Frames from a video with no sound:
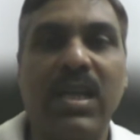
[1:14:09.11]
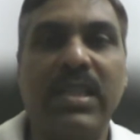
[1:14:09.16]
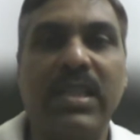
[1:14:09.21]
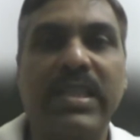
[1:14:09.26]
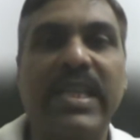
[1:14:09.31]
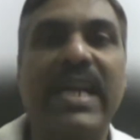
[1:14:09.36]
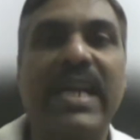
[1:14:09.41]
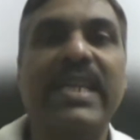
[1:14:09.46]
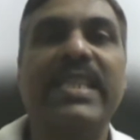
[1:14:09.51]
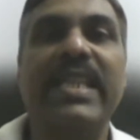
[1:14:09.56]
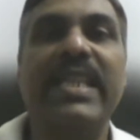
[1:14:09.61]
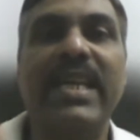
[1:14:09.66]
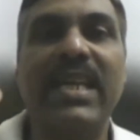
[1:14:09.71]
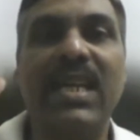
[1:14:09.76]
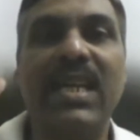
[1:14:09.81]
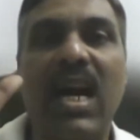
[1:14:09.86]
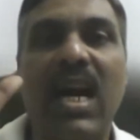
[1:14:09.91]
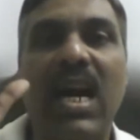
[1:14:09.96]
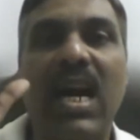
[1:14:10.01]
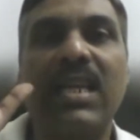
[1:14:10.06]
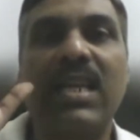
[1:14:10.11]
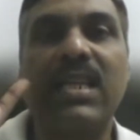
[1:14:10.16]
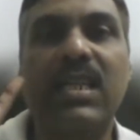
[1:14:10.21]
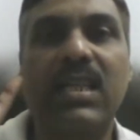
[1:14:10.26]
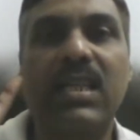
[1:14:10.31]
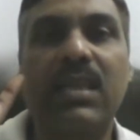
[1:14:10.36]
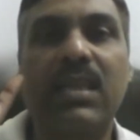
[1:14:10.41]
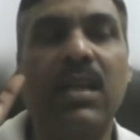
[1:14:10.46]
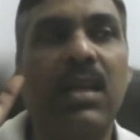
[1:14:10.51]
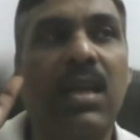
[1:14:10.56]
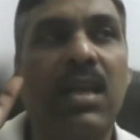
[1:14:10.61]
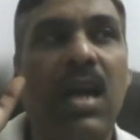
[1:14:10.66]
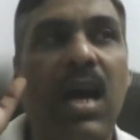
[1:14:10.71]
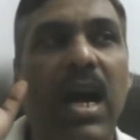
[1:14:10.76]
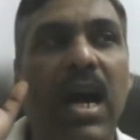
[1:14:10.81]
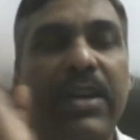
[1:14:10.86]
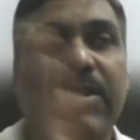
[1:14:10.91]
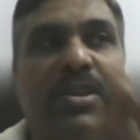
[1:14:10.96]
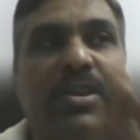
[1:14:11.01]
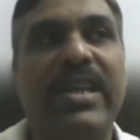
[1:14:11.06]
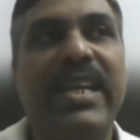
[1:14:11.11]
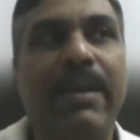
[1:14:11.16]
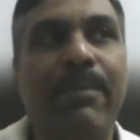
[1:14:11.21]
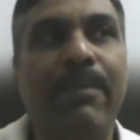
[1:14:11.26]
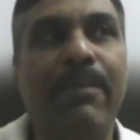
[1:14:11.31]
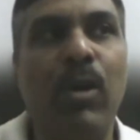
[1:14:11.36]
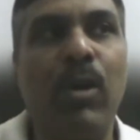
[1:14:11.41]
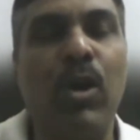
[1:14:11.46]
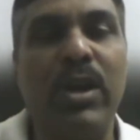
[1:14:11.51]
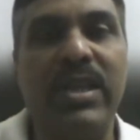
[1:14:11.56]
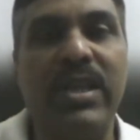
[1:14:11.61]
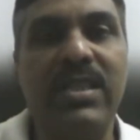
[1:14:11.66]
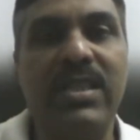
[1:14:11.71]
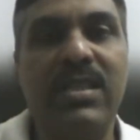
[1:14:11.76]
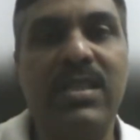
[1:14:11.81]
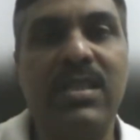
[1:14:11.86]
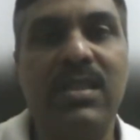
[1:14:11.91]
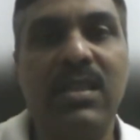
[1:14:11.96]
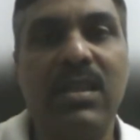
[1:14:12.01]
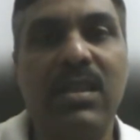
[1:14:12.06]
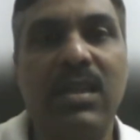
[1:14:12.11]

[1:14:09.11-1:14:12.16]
that there are 100 employees